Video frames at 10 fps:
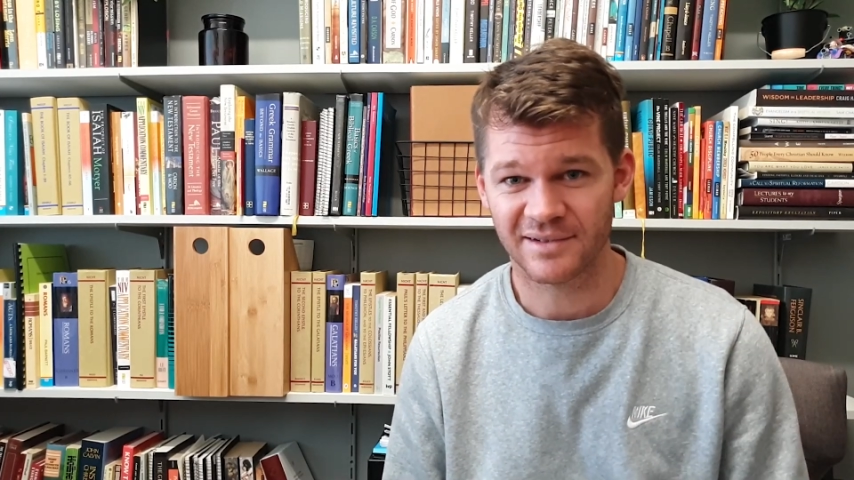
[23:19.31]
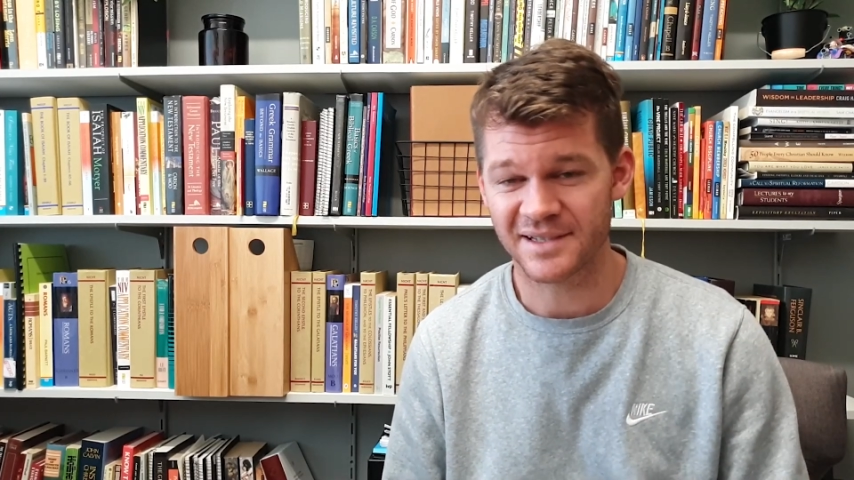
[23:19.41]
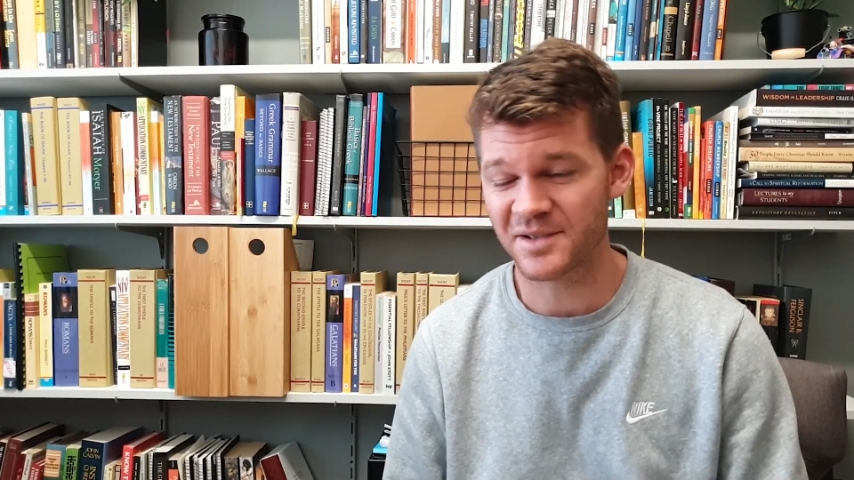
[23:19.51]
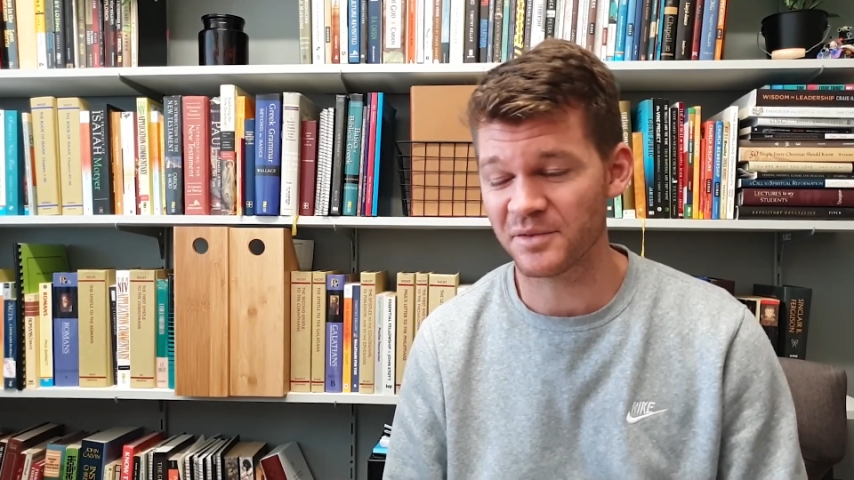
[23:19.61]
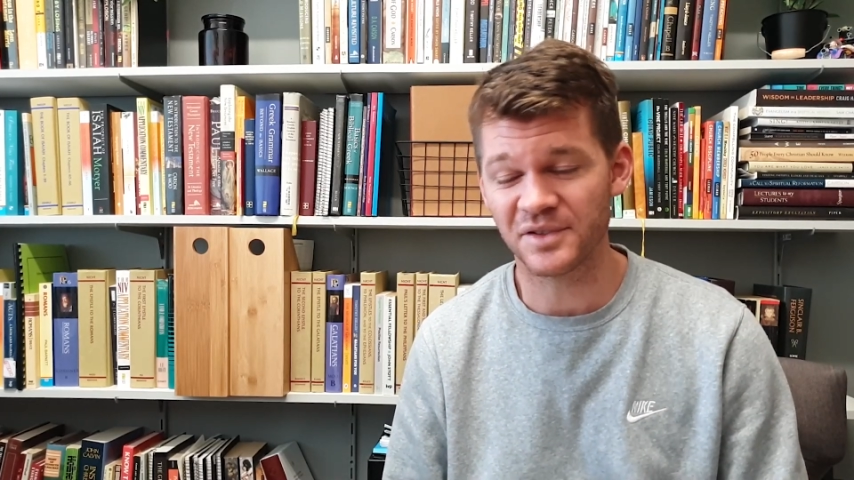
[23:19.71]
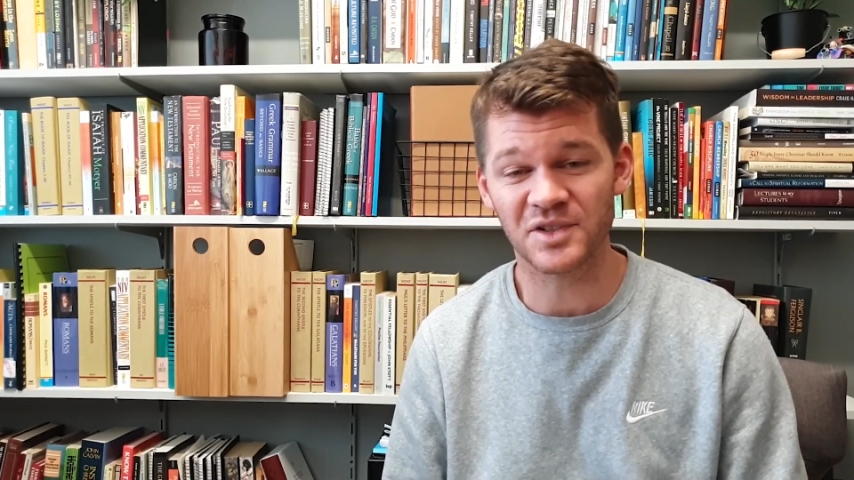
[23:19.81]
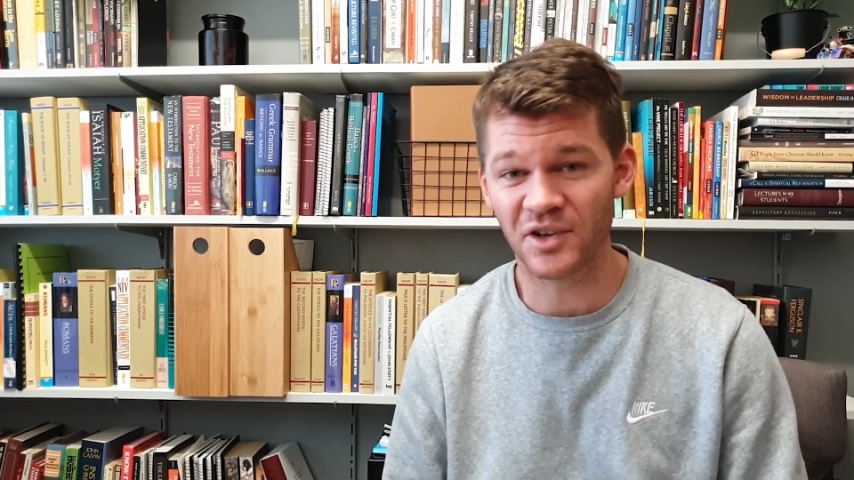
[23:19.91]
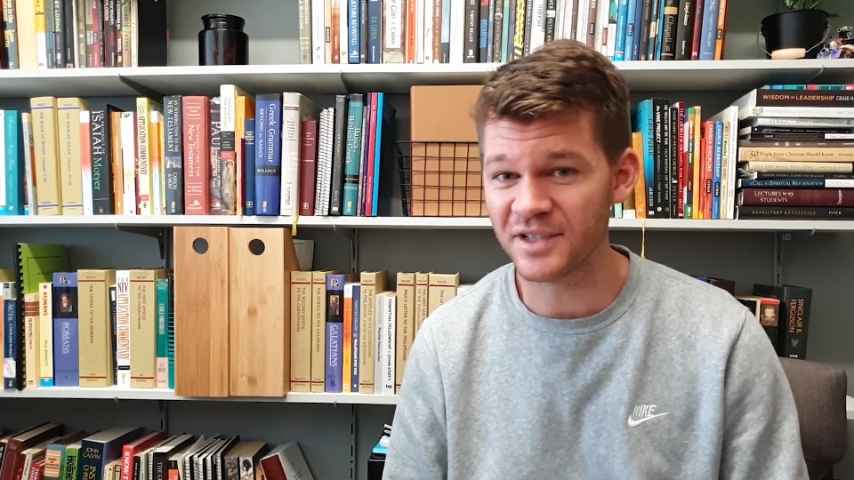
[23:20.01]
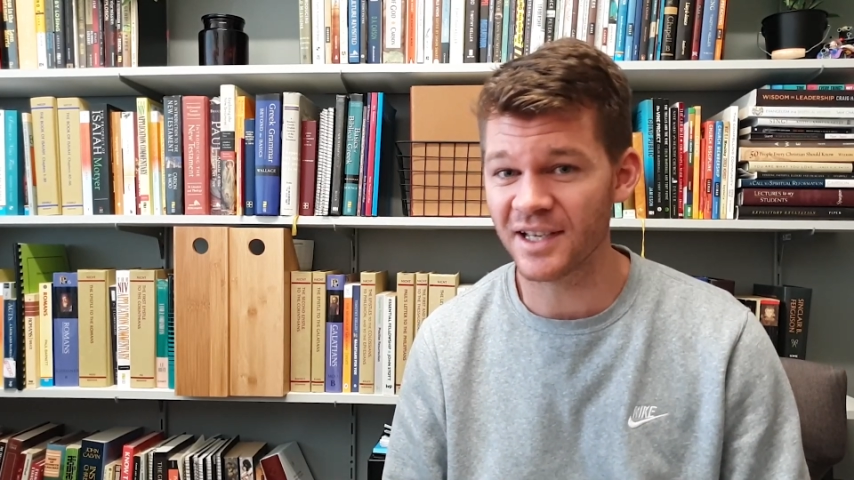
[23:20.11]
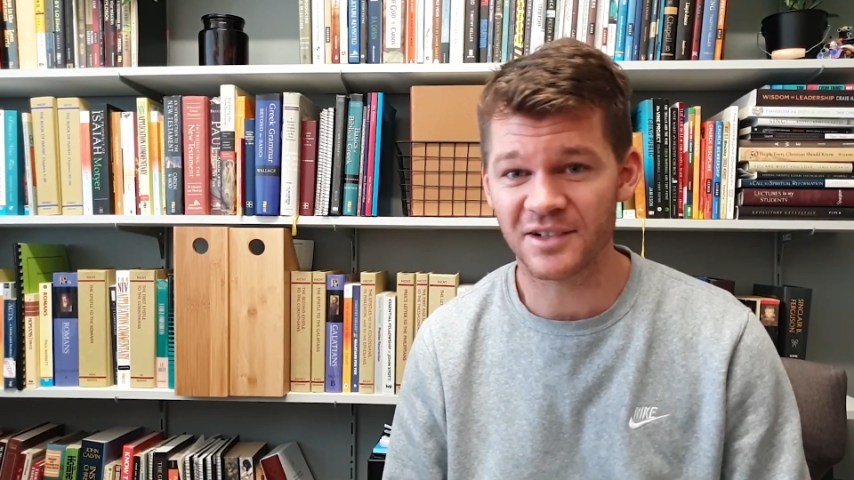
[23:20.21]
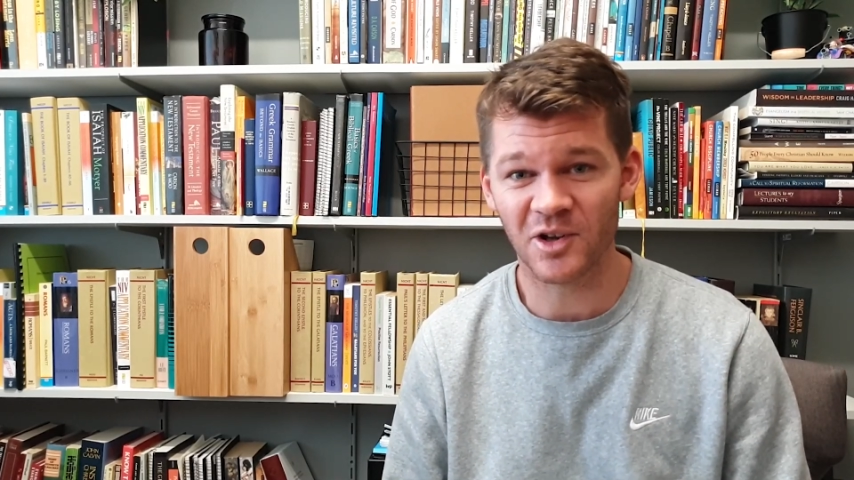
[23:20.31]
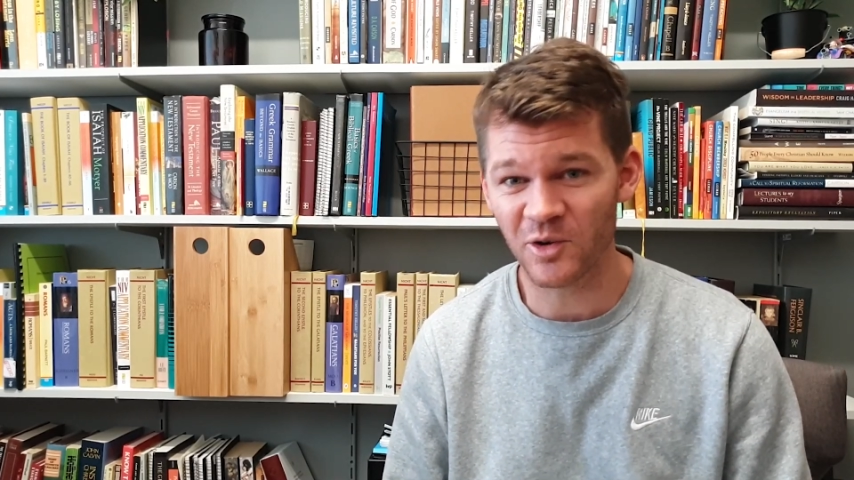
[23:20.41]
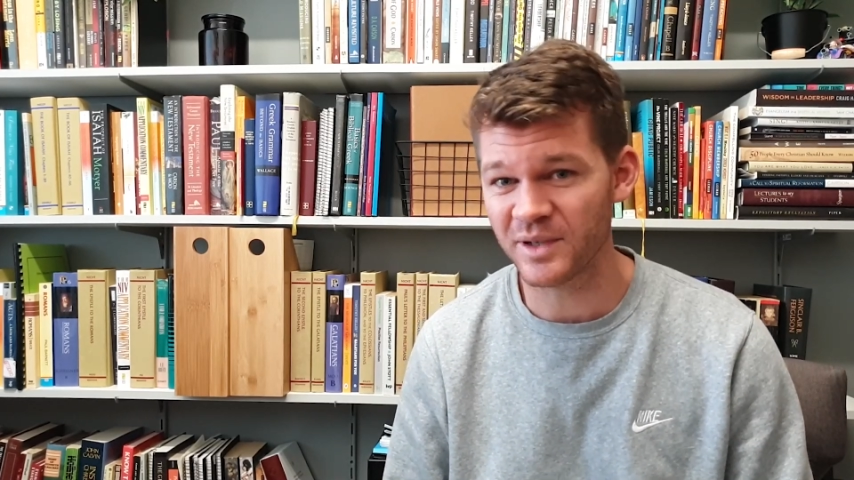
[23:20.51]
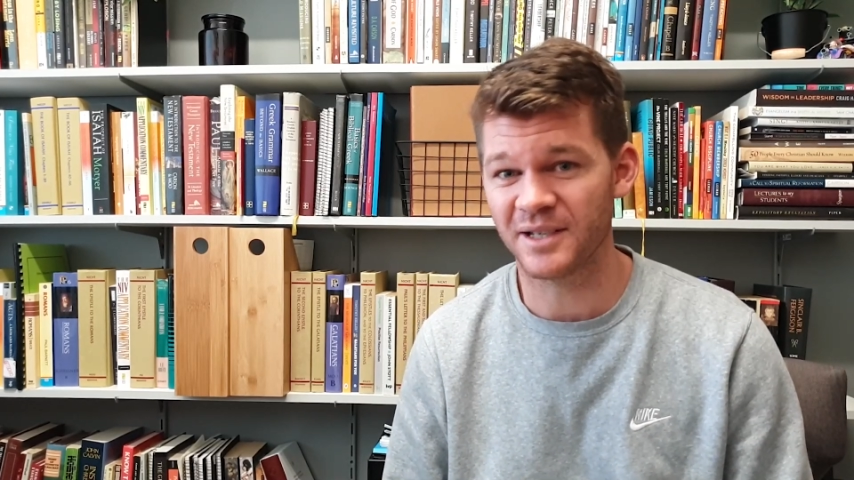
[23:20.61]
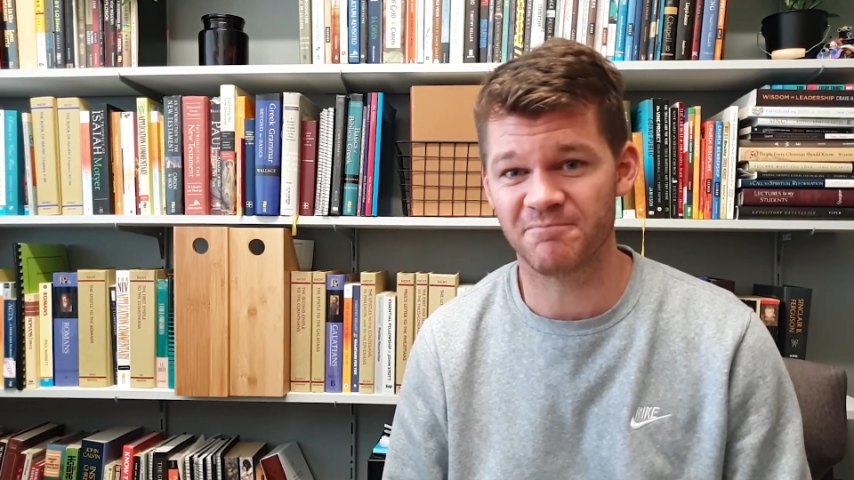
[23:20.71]
And so if you don't yet
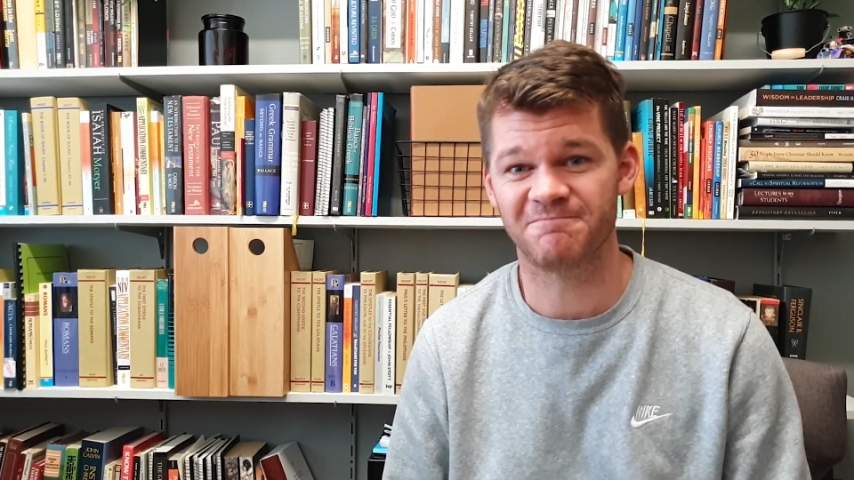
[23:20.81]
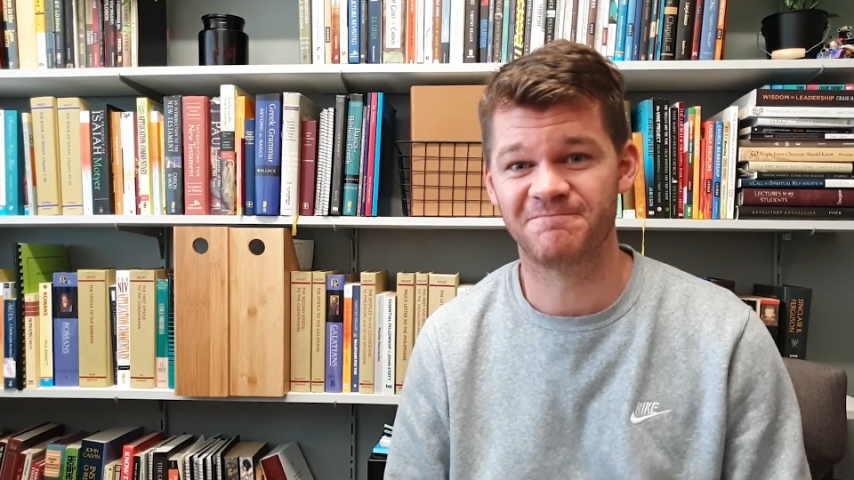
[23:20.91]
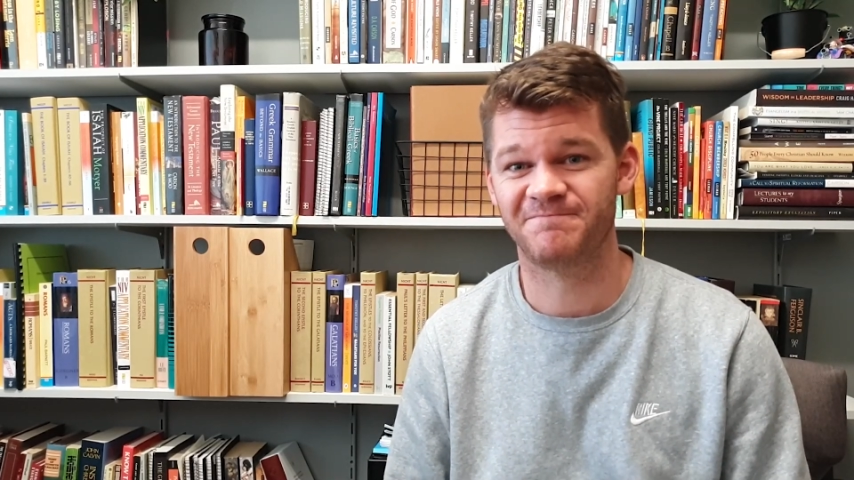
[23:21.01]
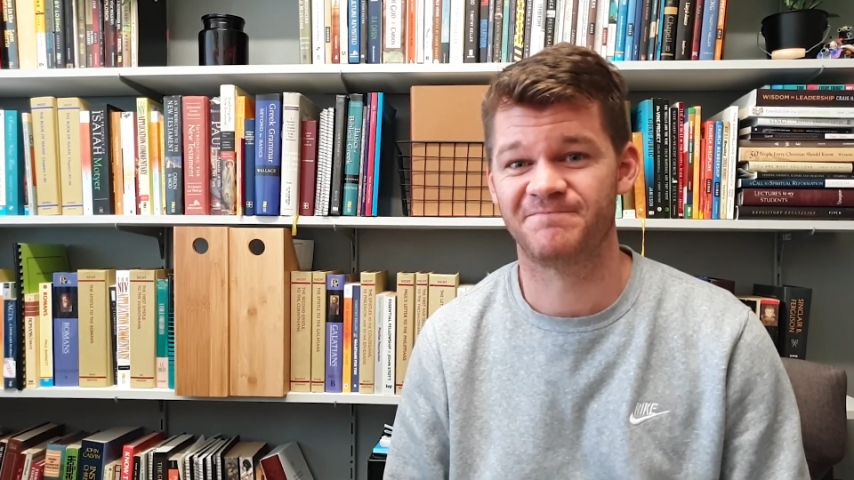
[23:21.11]
know him,